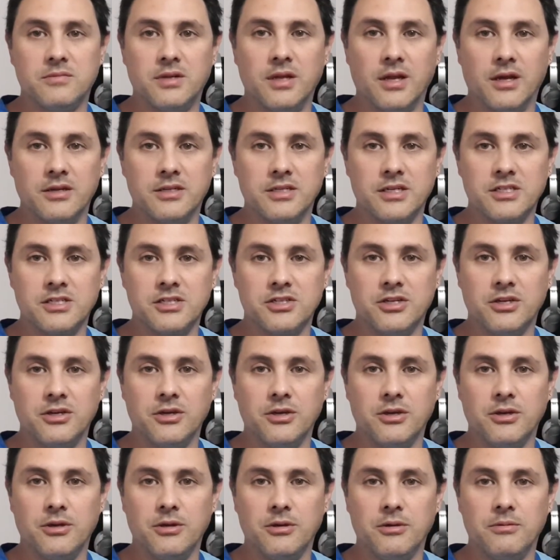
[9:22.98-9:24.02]
just
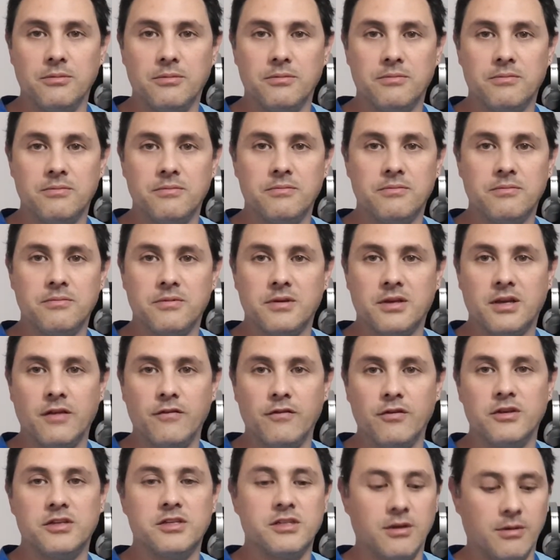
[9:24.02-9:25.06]
to give
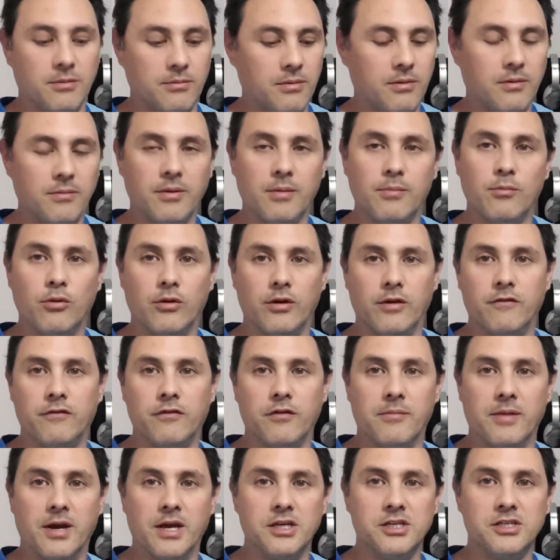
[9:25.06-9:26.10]
you some bit more
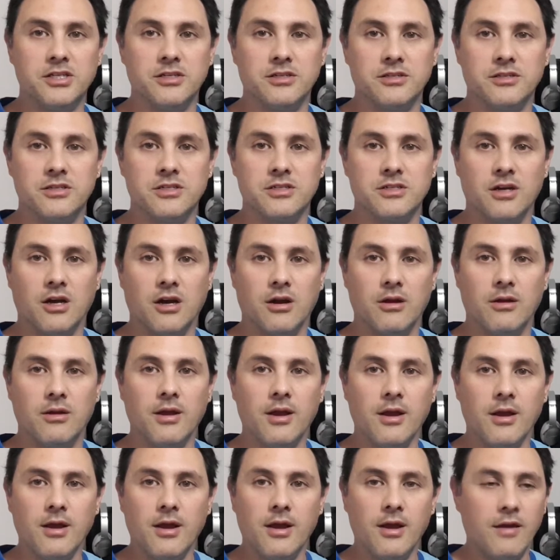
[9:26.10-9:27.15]
information. So if
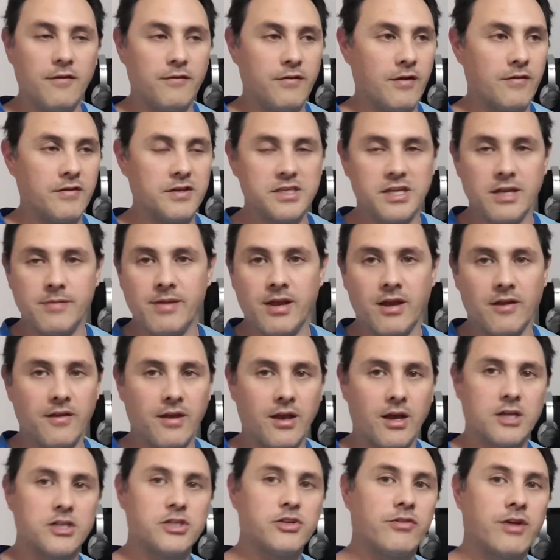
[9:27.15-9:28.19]
you ever see me out in the
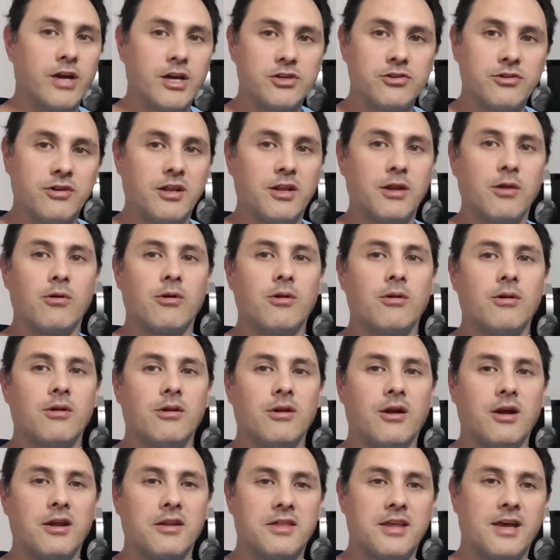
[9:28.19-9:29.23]
archery range or anything
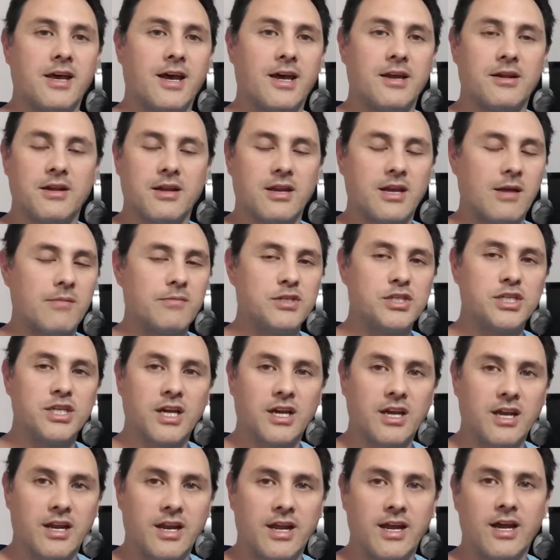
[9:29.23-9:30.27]
like that, come
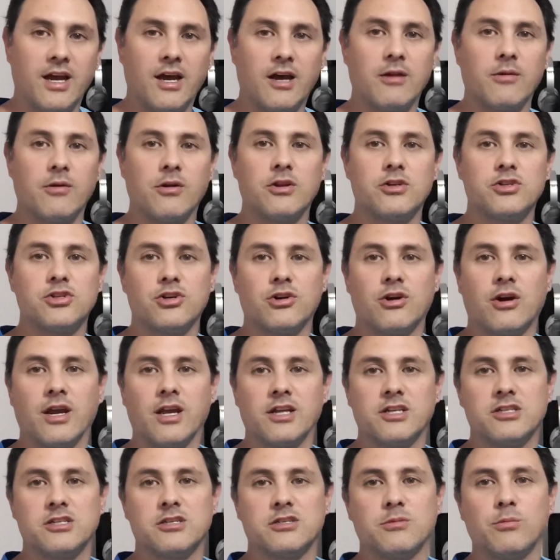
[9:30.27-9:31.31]
check it out. I'm going to try and
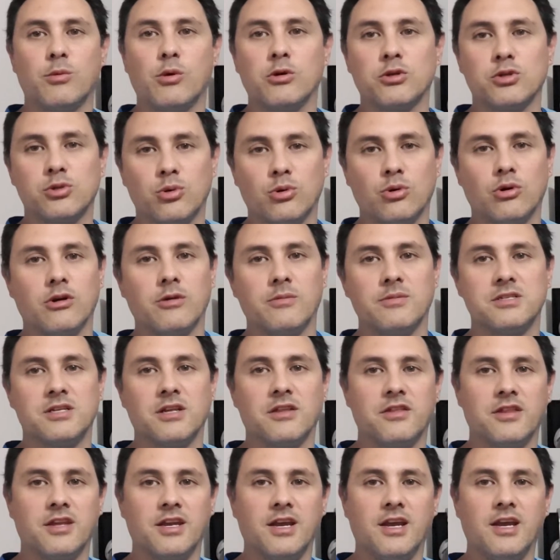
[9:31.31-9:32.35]
get to some more tournaments
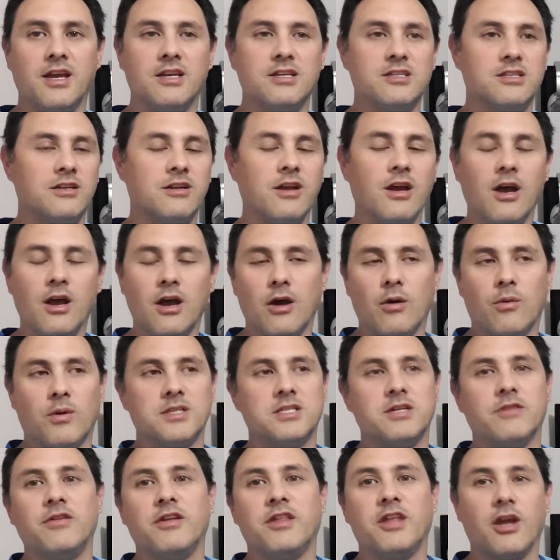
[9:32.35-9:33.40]
and things, and
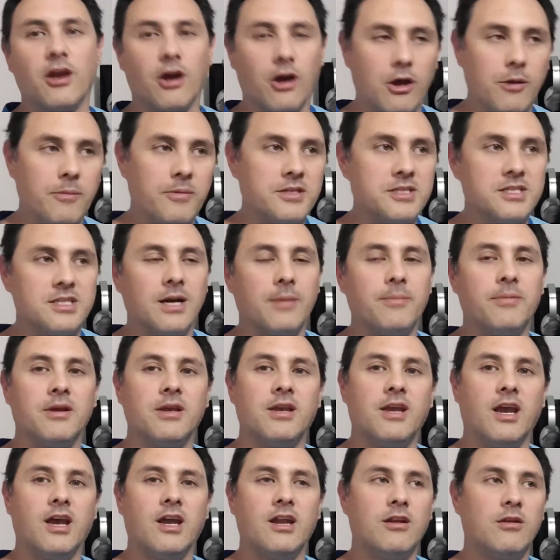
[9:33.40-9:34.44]
once everything opens up
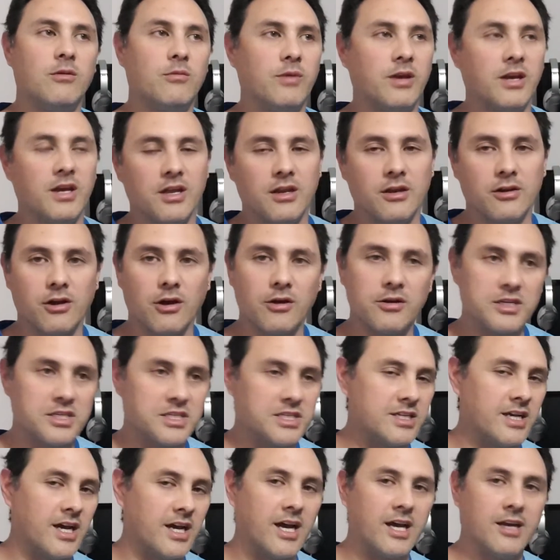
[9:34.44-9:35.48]
again and we can go into
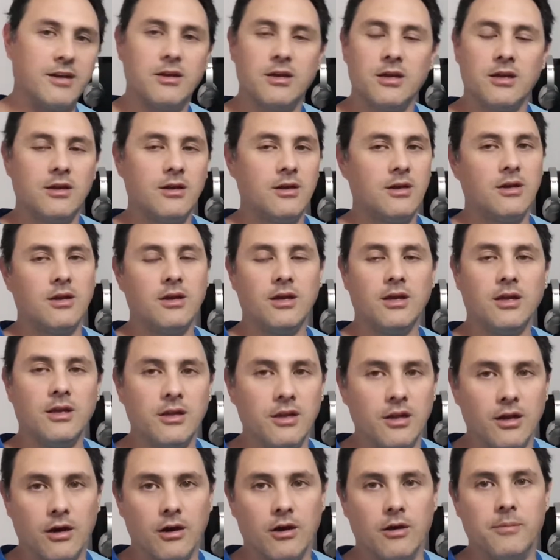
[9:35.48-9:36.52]
state,
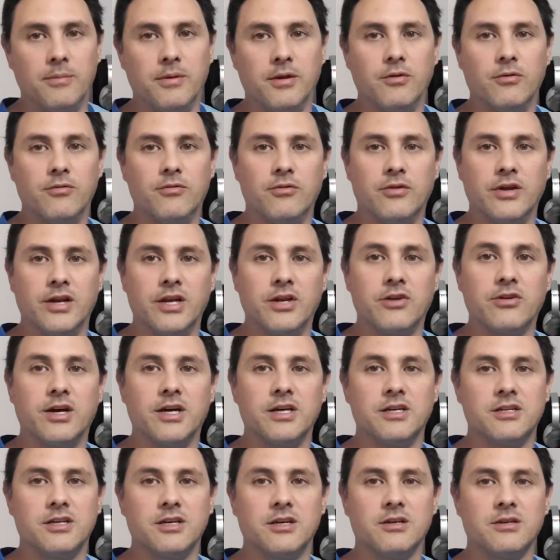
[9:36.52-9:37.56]
it'd be really great
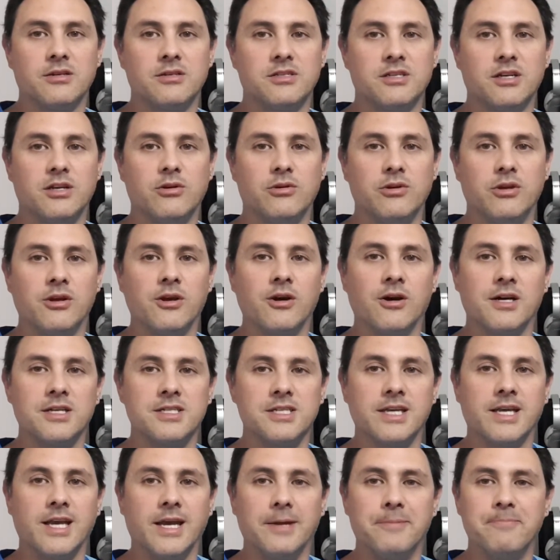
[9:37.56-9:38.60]
to see all you guys
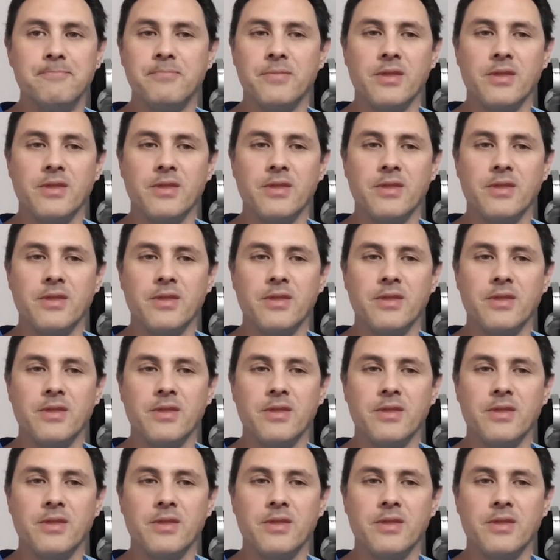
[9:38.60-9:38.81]
again,